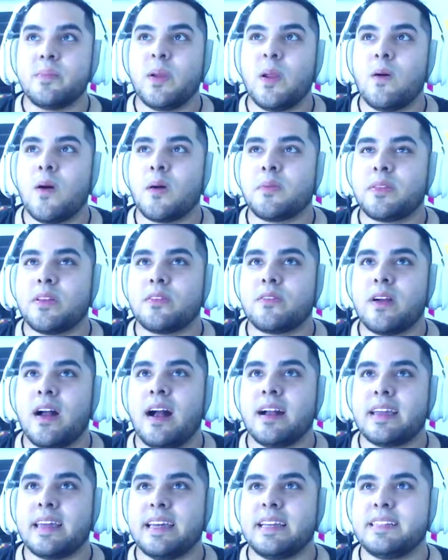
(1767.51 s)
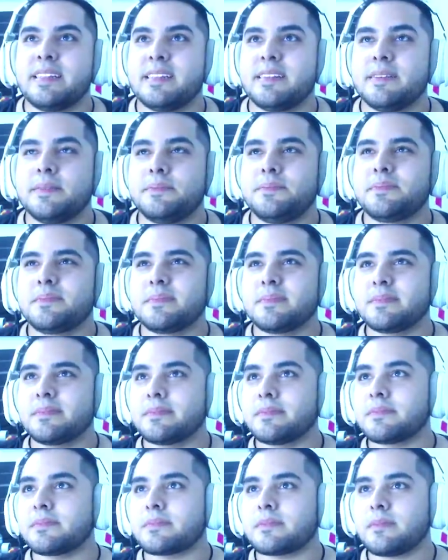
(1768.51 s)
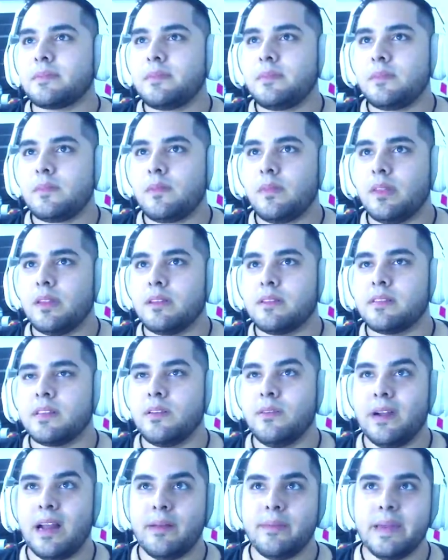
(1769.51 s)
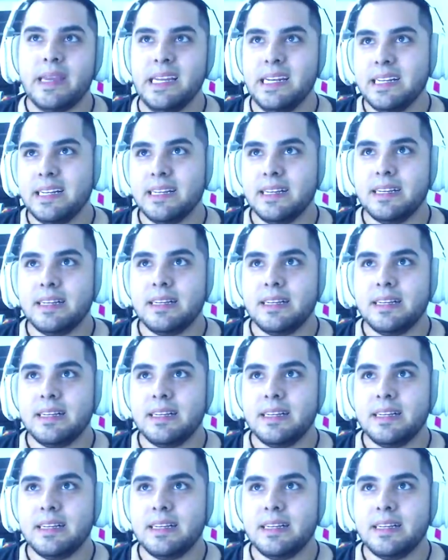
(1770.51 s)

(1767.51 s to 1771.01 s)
blow up the rocket. See what I mean?